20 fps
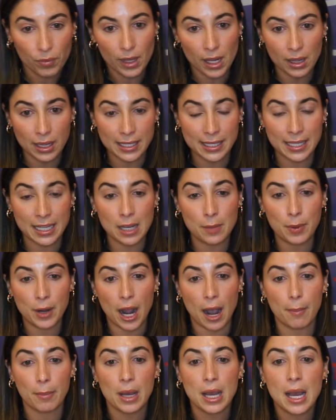Let's keep it
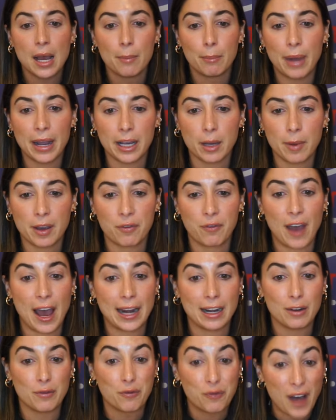up. Micah
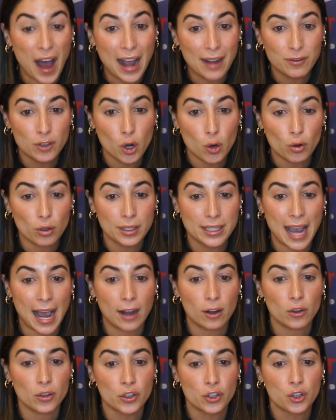McFadden, 5 total
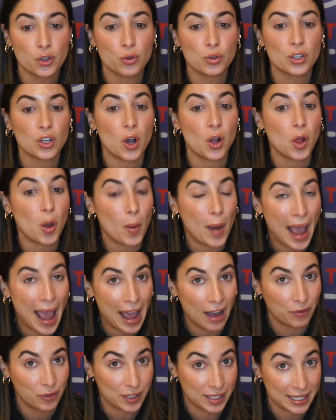tackles, 2 solo,
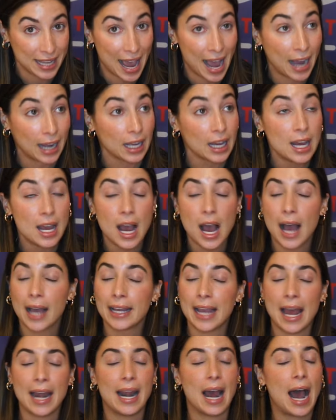half a sack.
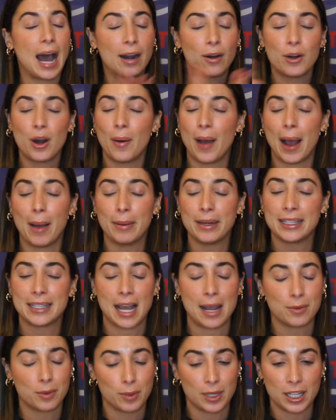Again, I don't know how many
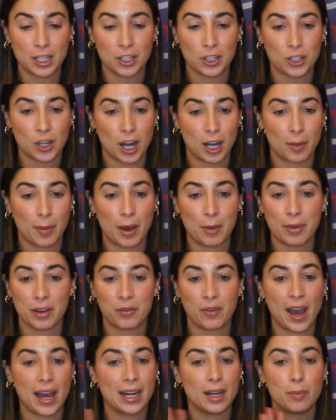times we need to talk about
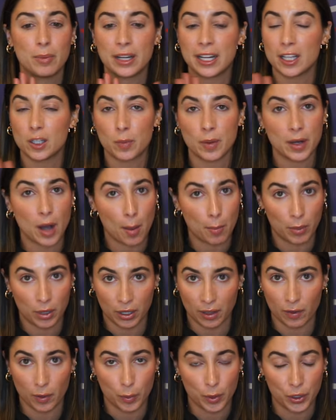McFadden, but he's been
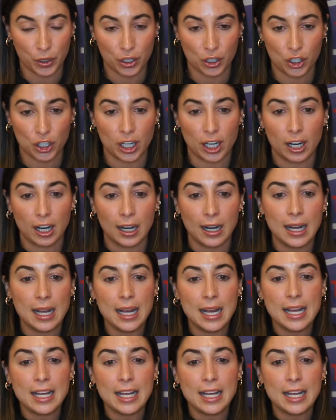unbelievable this year.